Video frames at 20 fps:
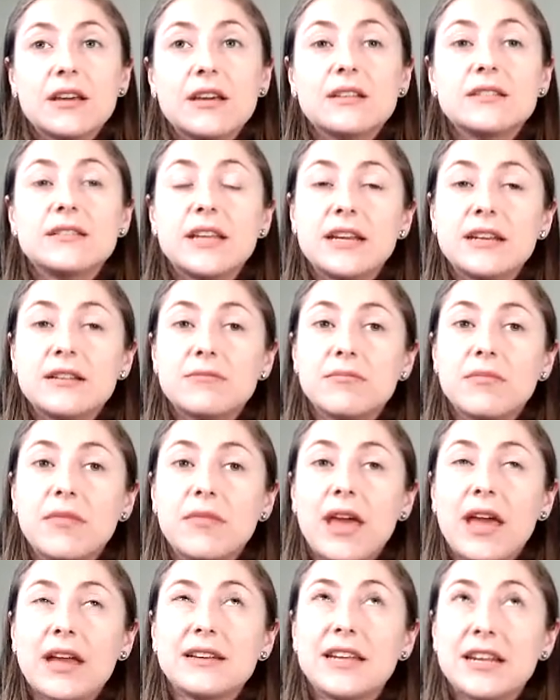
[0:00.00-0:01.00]
Data
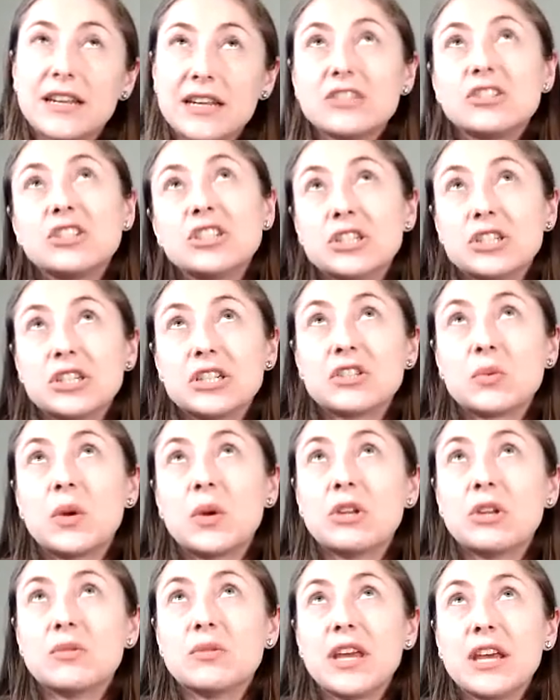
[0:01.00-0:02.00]
engineering is when
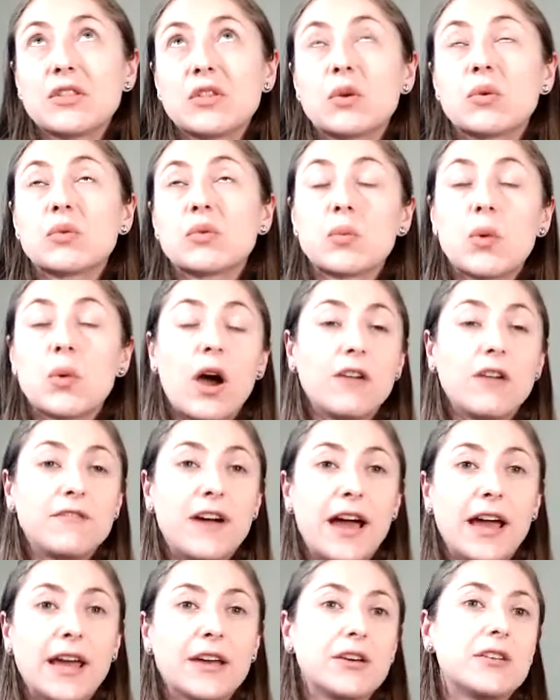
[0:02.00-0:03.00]
you take those raw
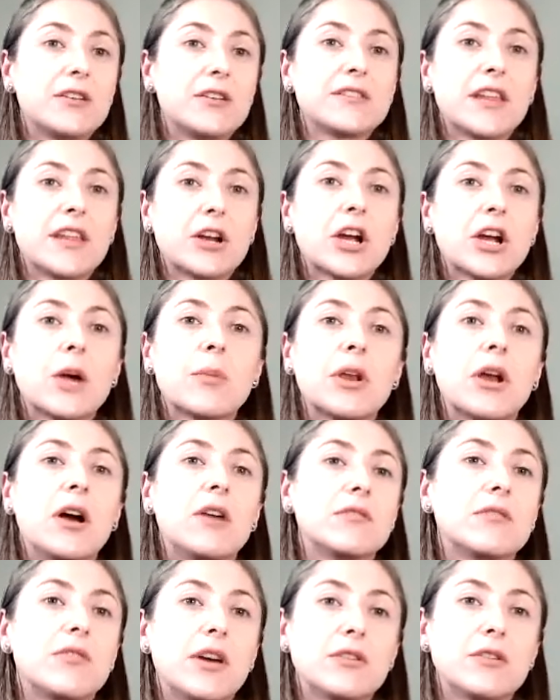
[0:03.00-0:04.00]
files that are coming off
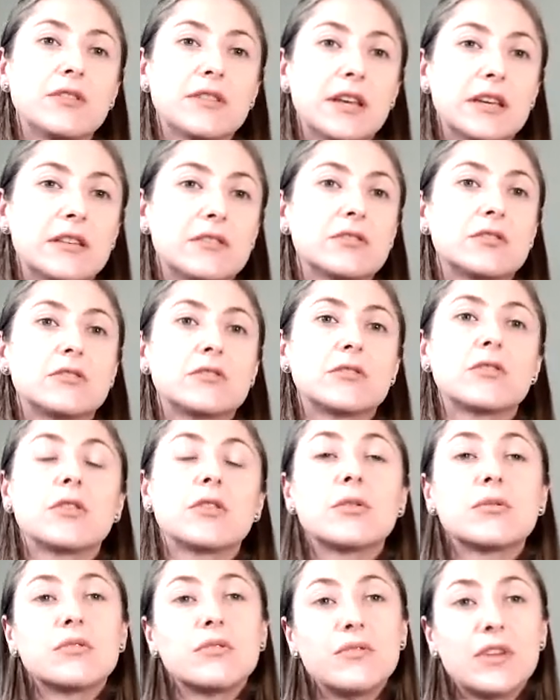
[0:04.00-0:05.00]
of those sensors or
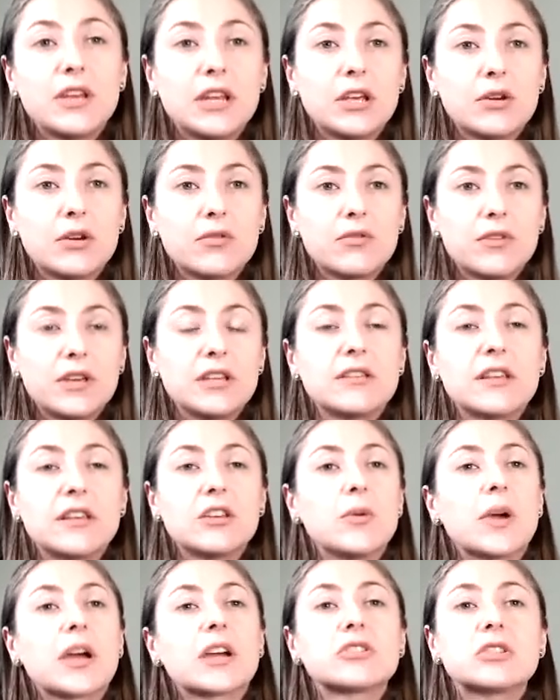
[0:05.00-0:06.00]
those video feeds and
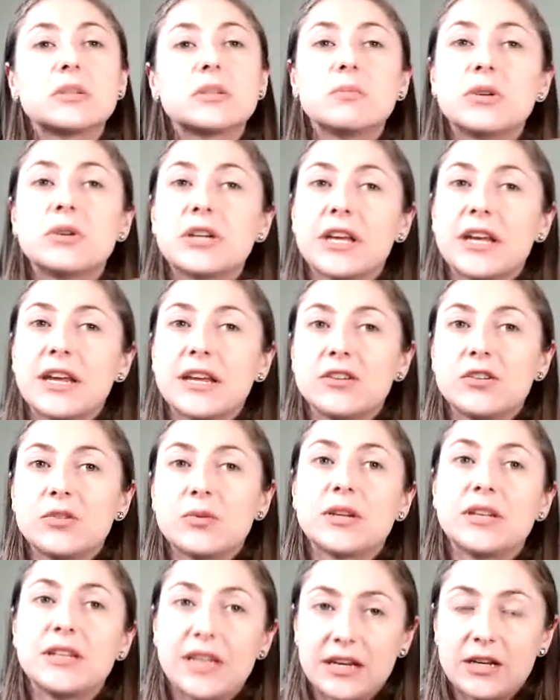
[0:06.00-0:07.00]
you actually put it into a
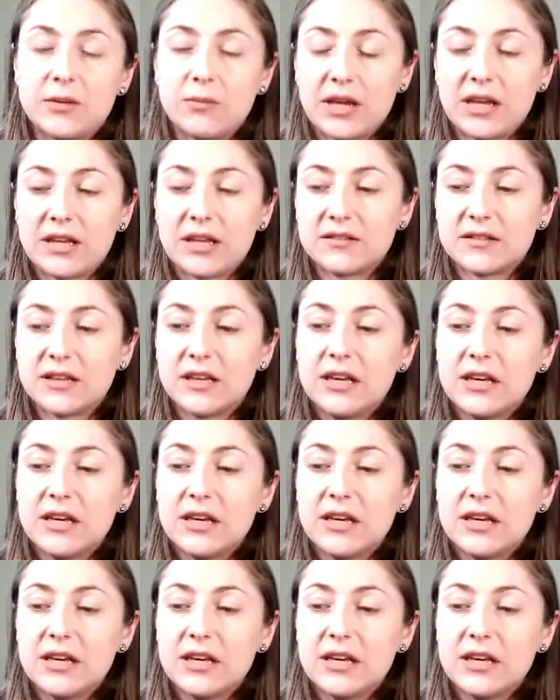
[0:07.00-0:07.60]
database